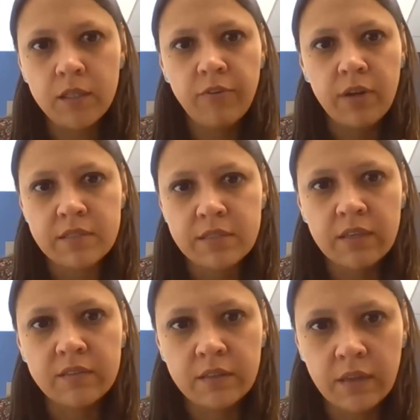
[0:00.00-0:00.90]
formal
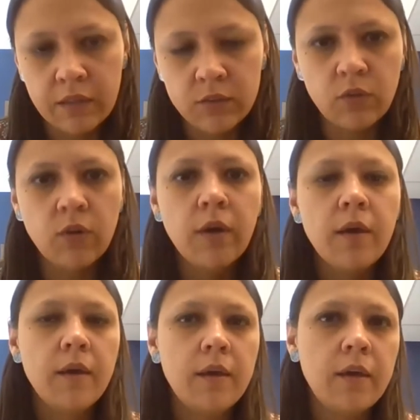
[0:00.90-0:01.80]
equality
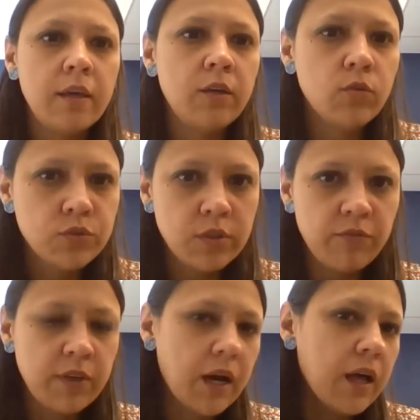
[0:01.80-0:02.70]
and
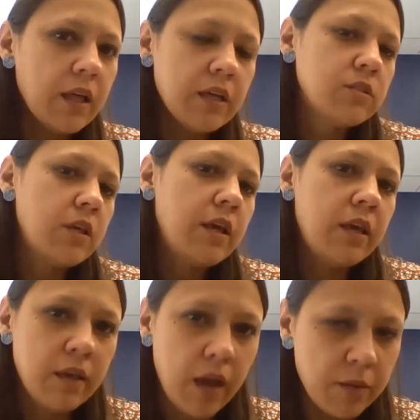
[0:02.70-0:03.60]
differences
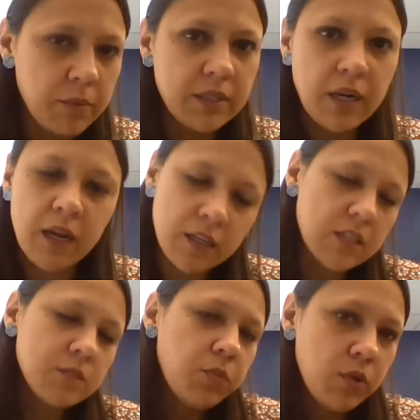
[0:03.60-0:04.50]
in
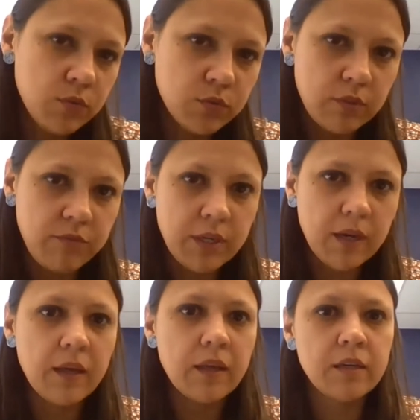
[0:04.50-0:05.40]
treatment,
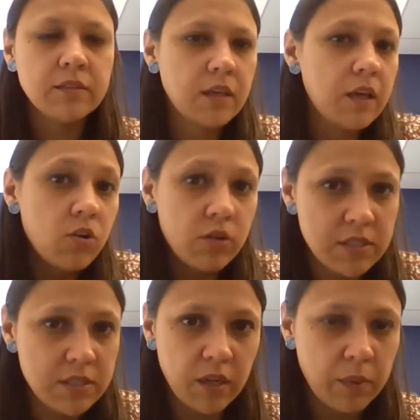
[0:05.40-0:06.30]

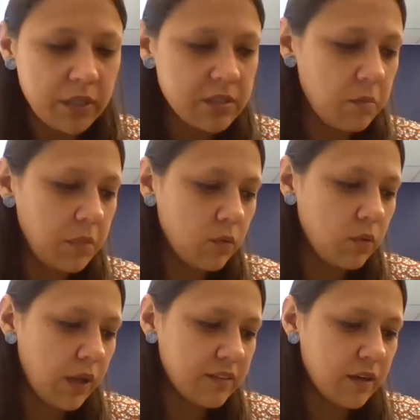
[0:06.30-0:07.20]
arbitrary or
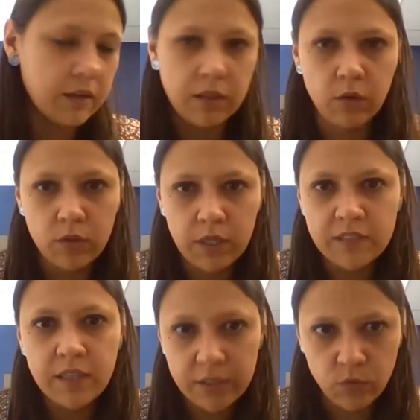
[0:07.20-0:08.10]
unjustified treatment
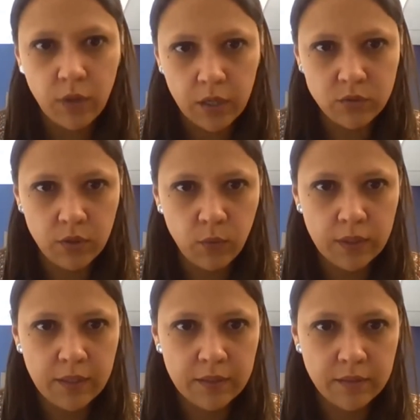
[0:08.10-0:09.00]
that are not linked
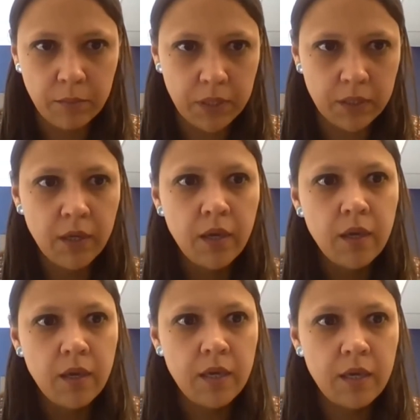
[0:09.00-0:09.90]
necessarily to
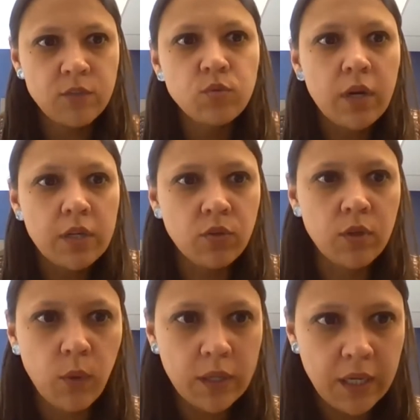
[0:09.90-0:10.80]
categories. And this is a case
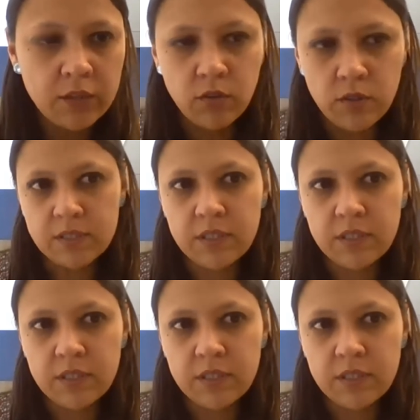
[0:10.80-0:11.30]
of equality.